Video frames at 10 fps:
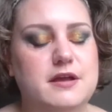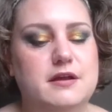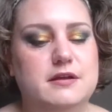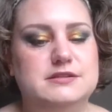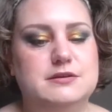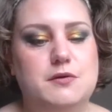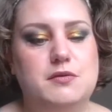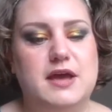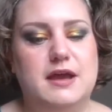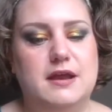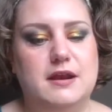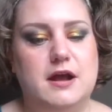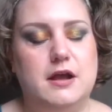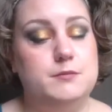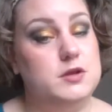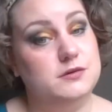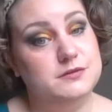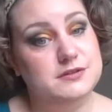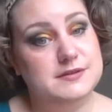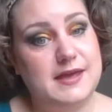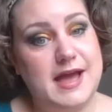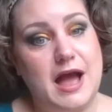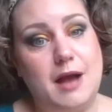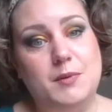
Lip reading: so that you don't lose the cap.